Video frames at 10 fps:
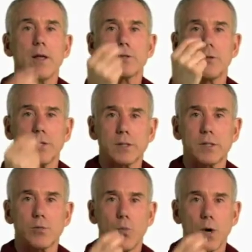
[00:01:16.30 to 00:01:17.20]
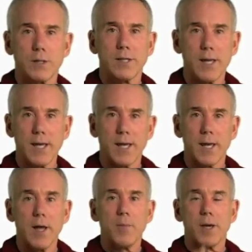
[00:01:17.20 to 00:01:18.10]
So this is one key,
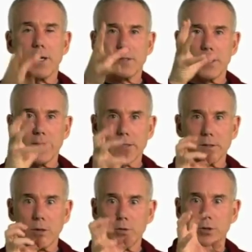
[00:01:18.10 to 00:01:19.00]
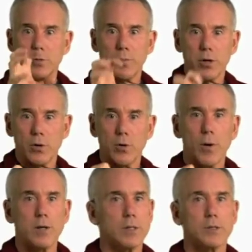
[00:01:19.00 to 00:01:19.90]
because in that zone, there's pure
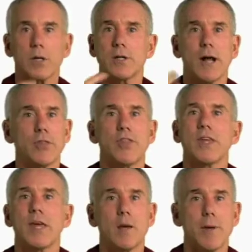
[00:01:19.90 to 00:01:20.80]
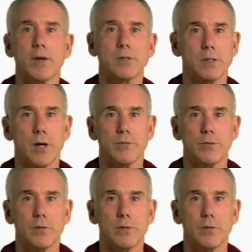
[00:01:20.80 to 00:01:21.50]
awareness, not thinking about stuff.